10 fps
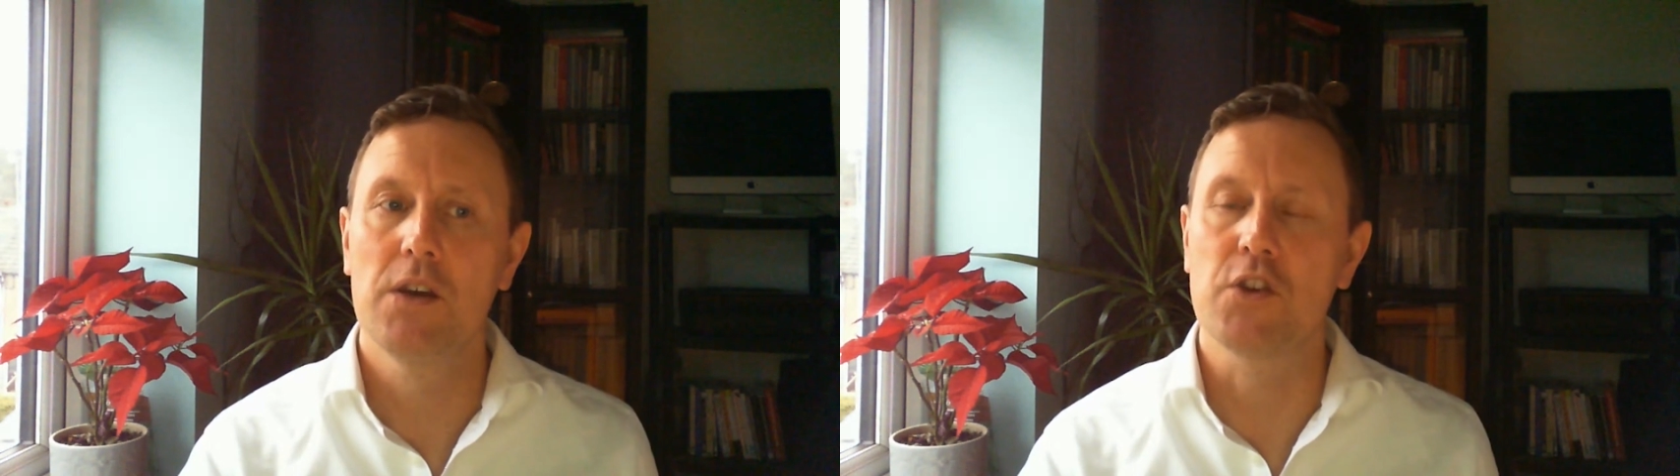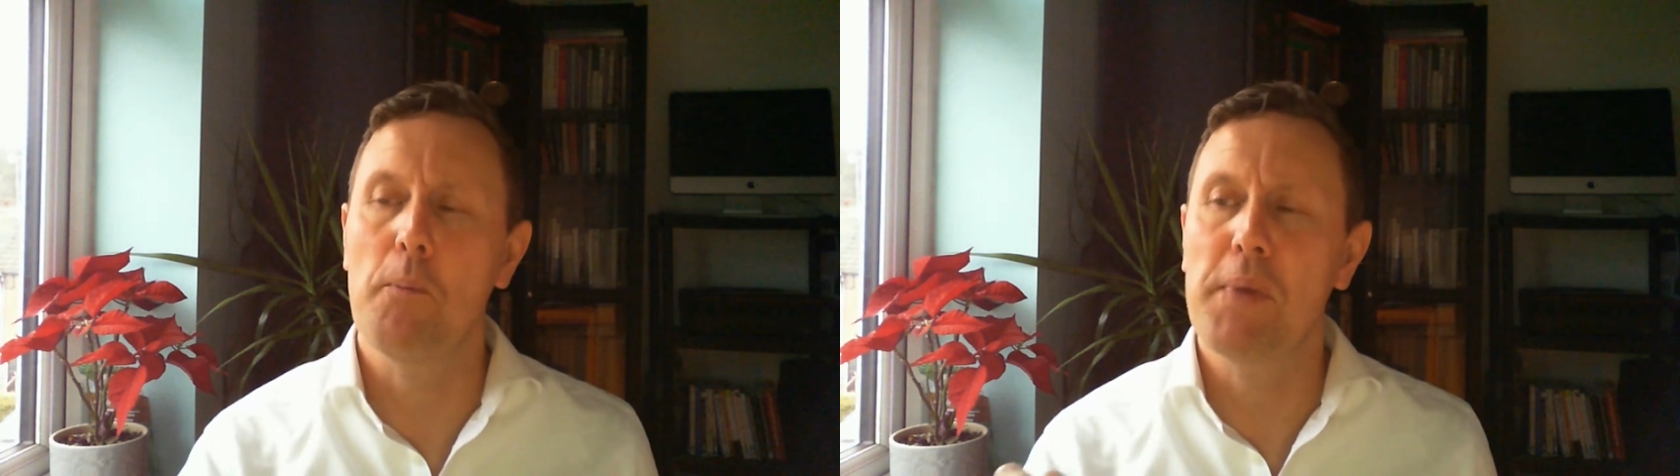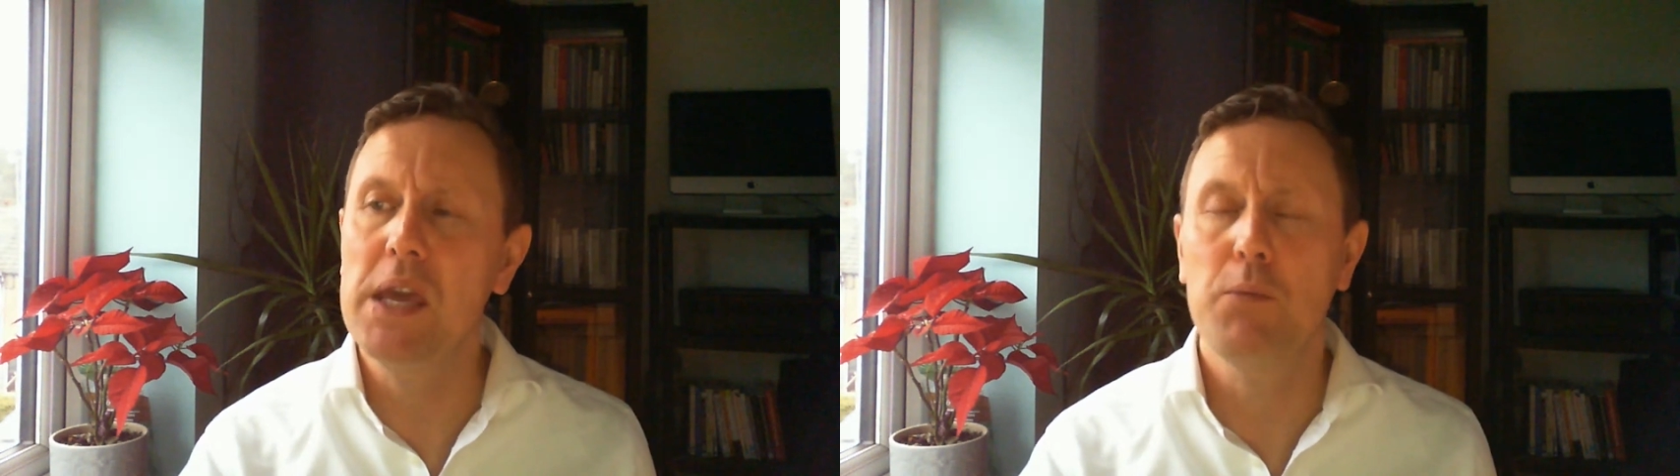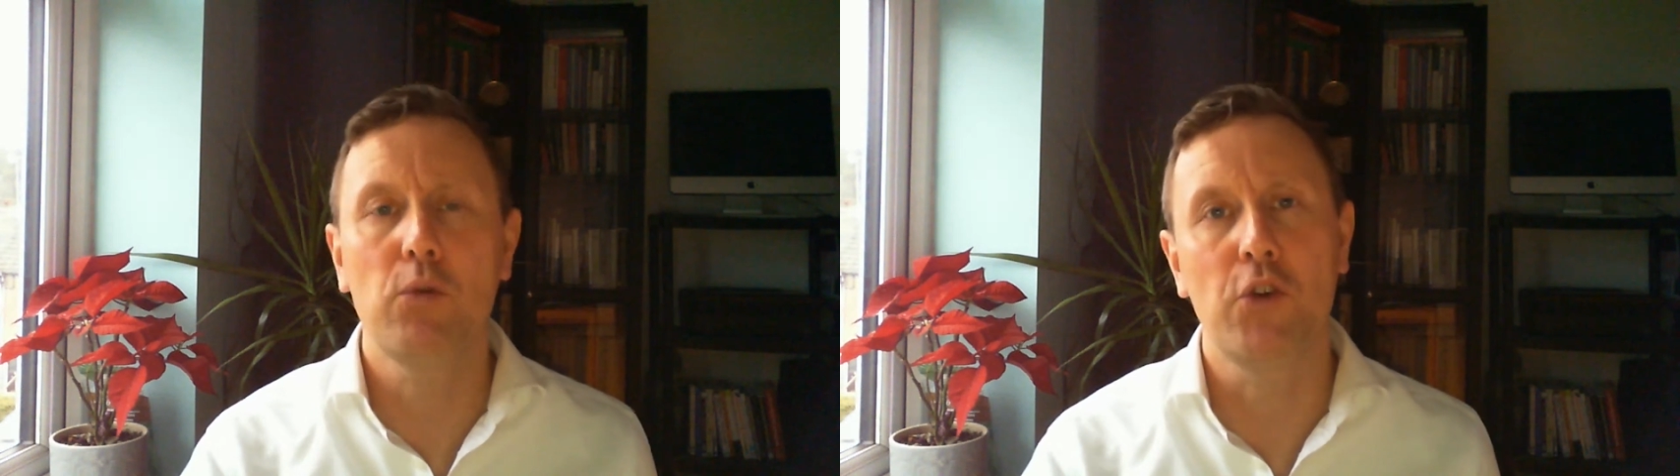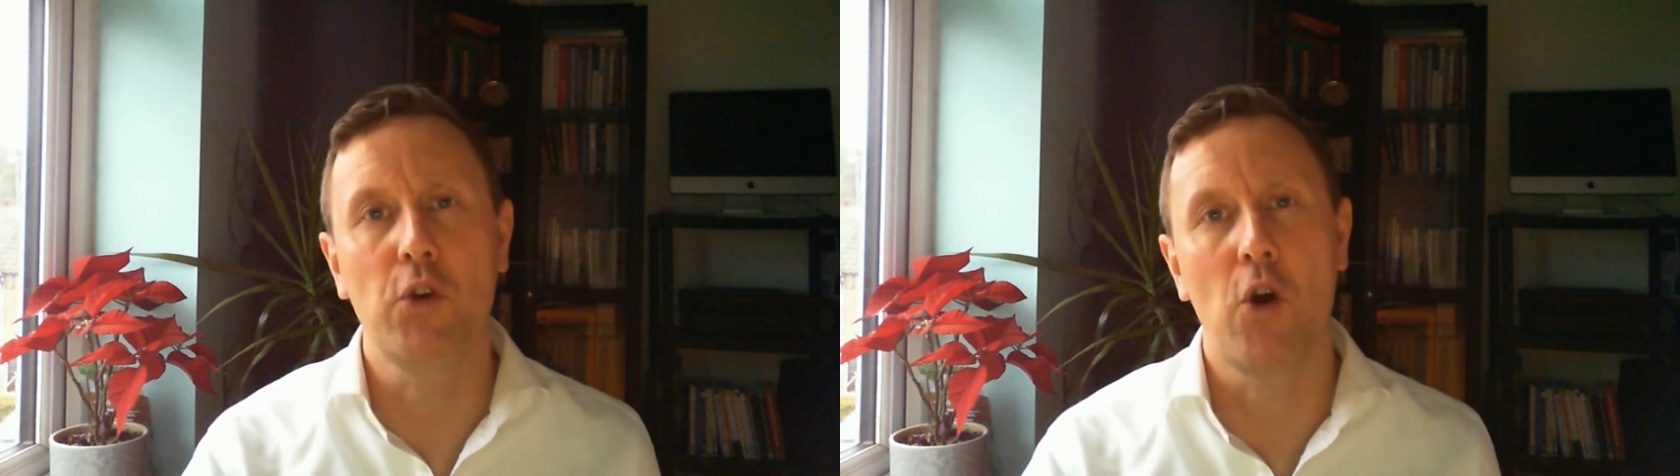So
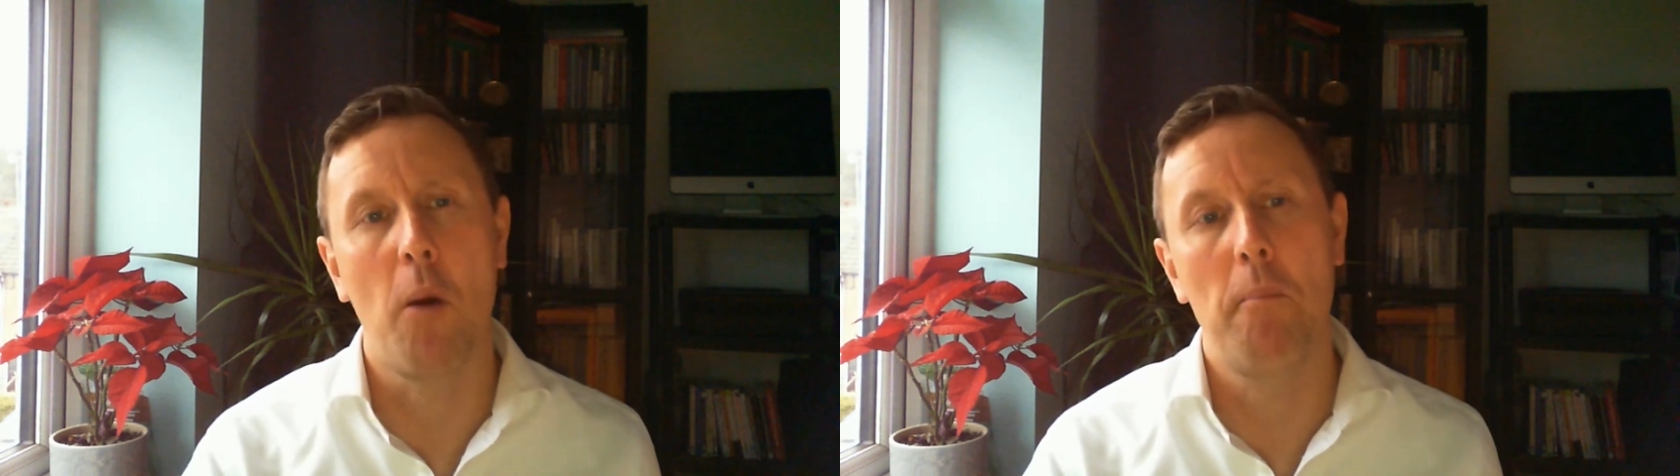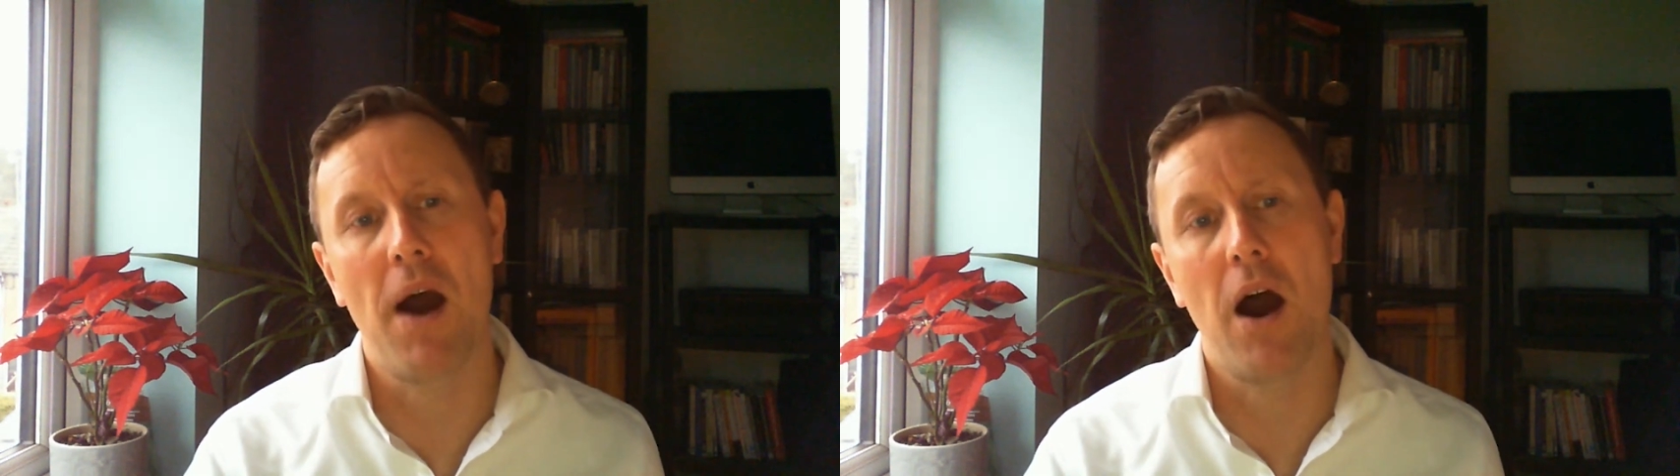people do not